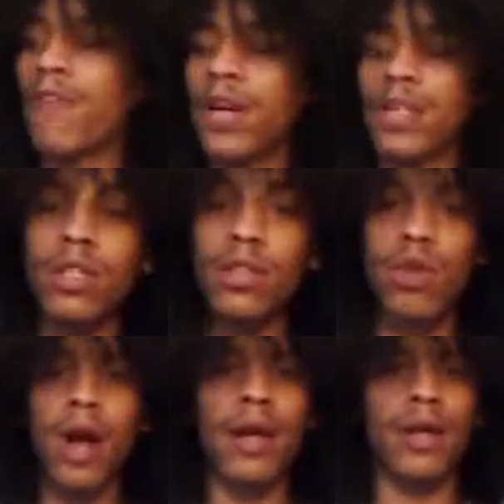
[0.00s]
Frieza
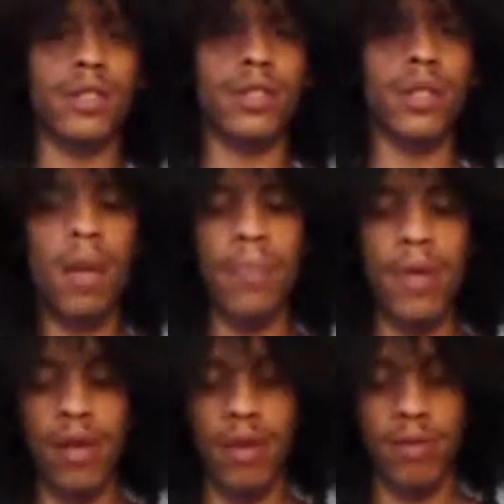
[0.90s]
trying to stop
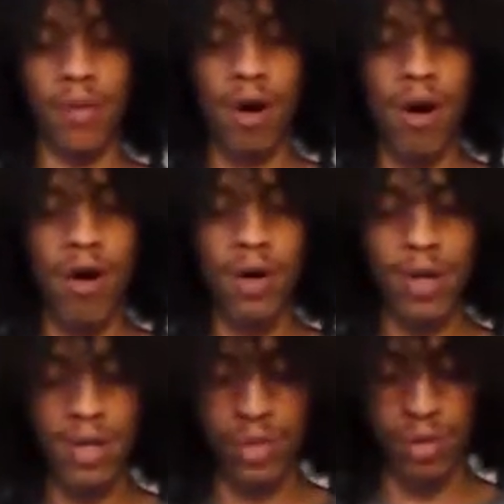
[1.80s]
it with all
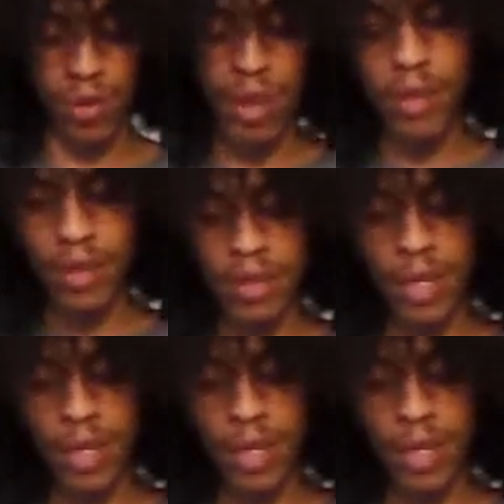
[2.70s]
his strength and